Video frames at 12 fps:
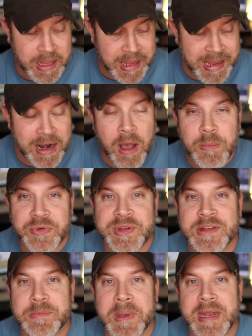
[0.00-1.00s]
It almost
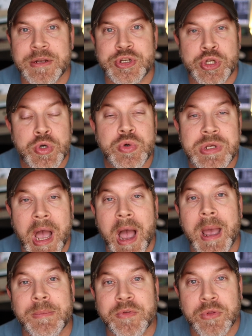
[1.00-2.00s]
expanded 2
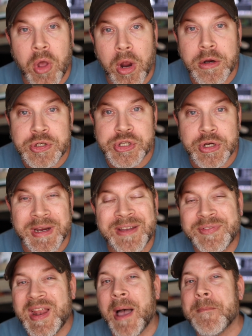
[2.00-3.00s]
times larger,
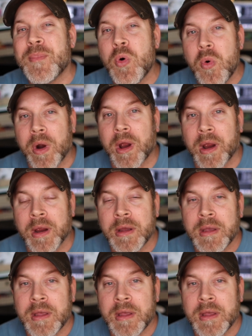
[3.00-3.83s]
if not more,